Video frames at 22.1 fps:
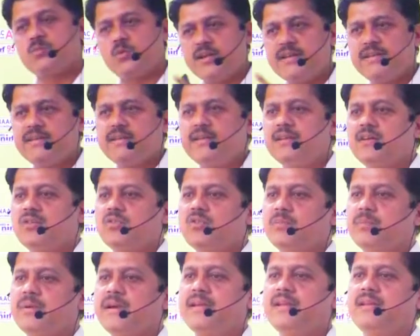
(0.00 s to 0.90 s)
pointed
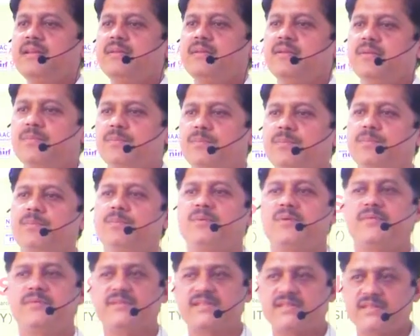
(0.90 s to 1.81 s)
out by
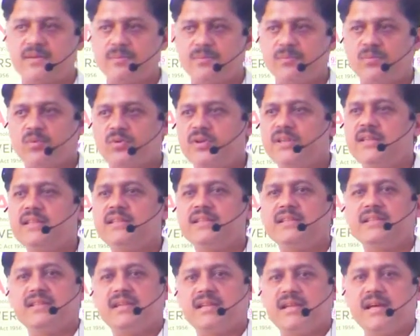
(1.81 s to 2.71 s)
Professor Purohit
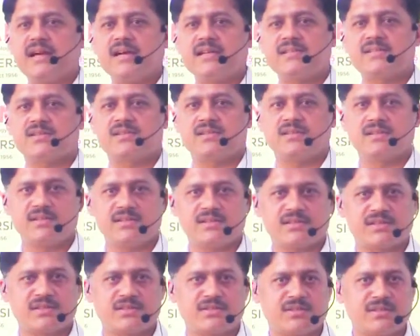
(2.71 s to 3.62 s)
in the last
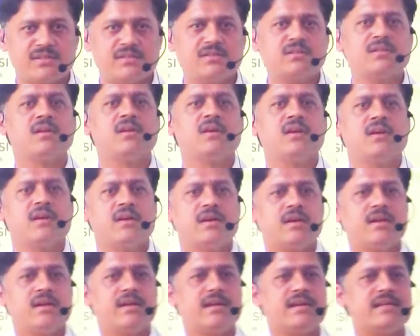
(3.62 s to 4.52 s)
discussion,
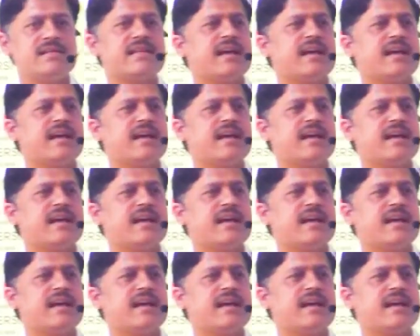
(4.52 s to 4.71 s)
is